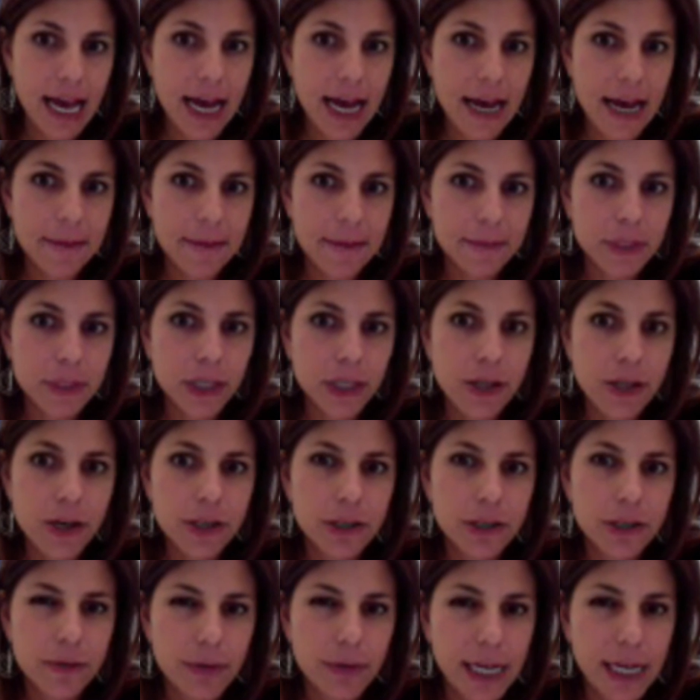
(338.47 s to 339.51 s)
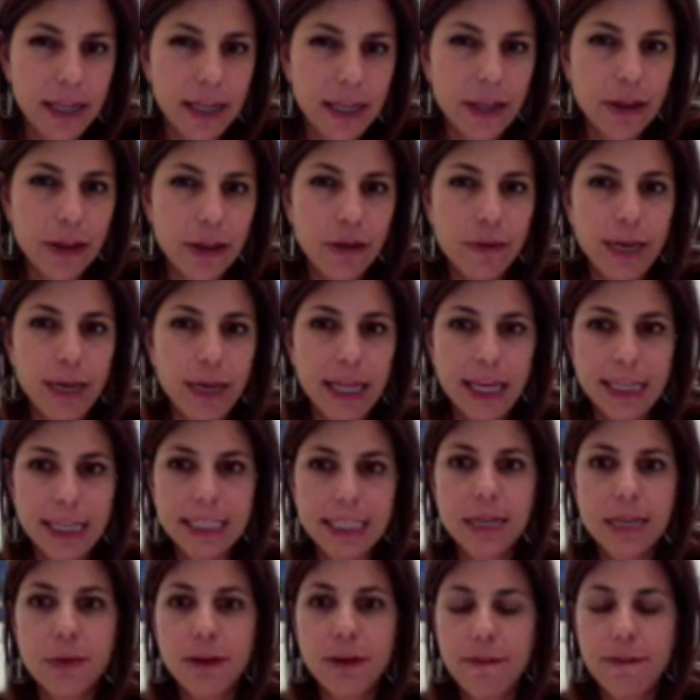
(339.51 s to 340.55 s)
Um, so those are really the three
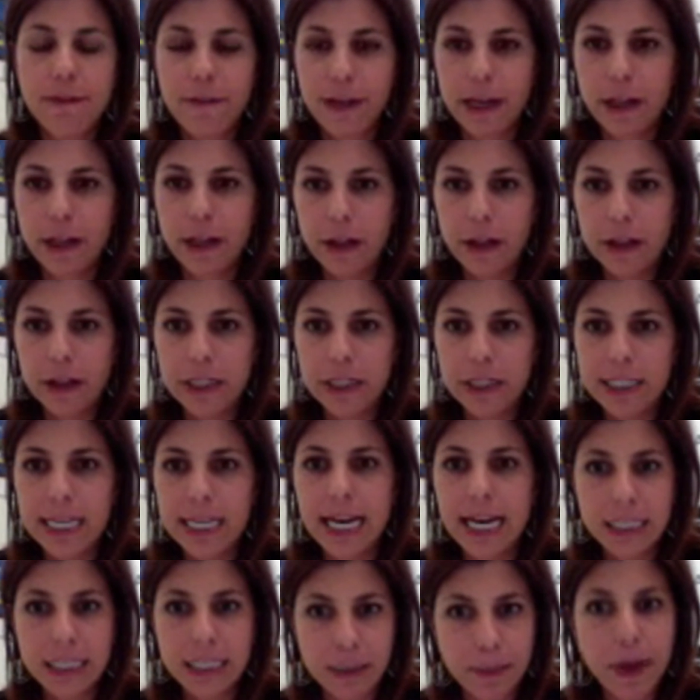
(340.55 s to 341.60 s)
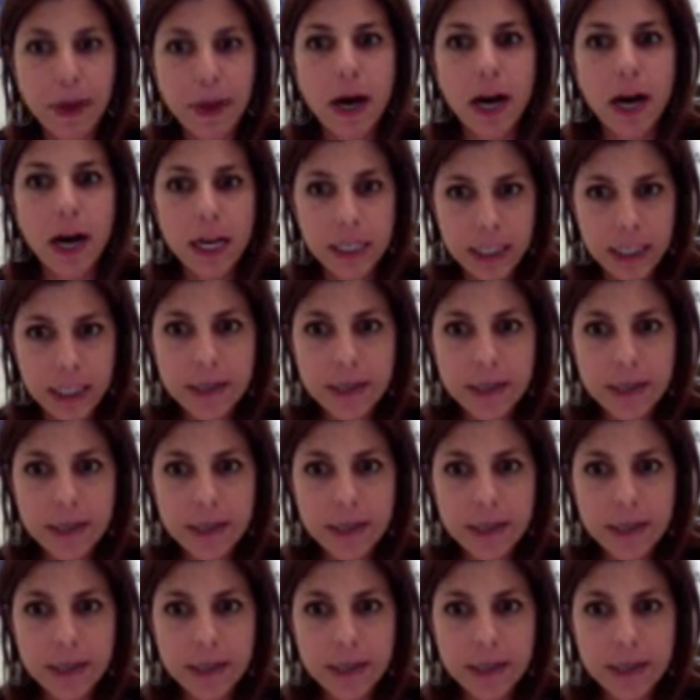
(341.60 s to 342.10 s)
things that we feel set us apart.